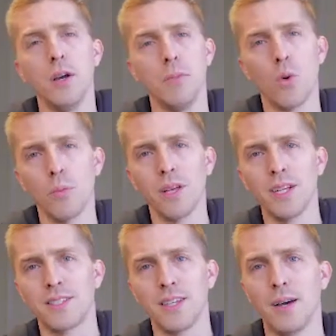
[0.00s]
But normally
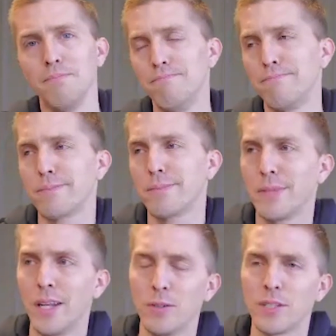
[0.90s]
it's
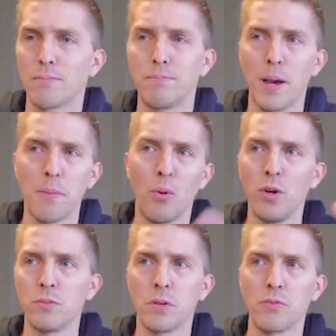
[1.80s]
like Pep
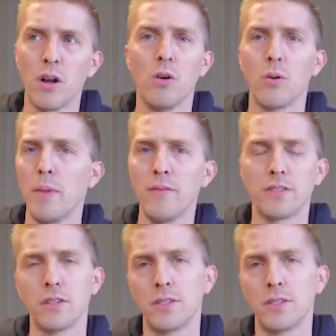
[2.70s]
Boys or Monroe or Mavis.